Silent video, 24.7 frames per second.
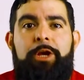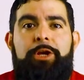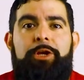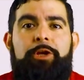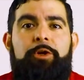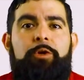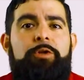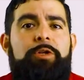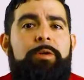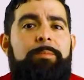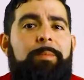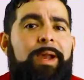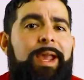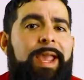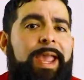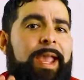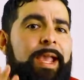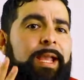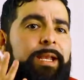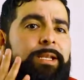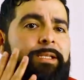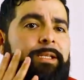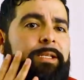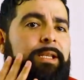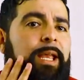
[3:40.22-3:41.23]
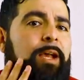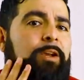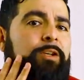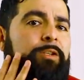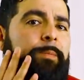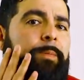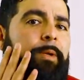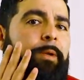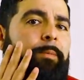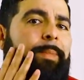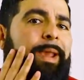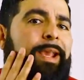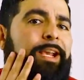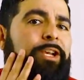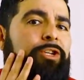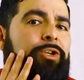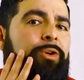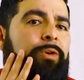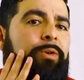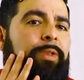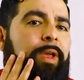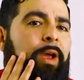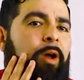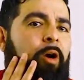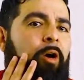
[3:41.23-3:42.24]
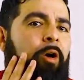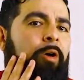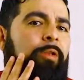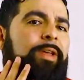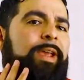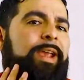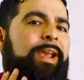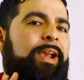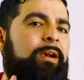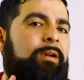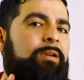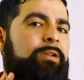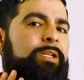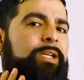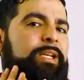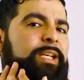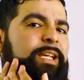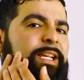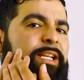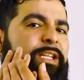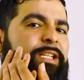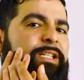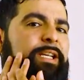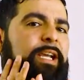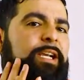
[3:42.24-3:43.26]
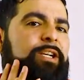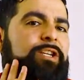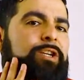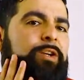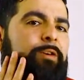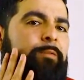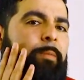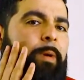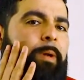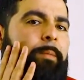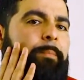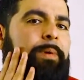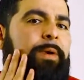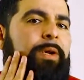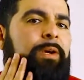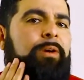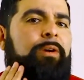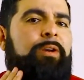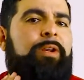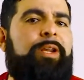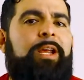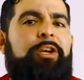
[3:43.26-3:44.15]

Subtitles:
Using my hands allows me to make sure that all the hairs in each section of my beard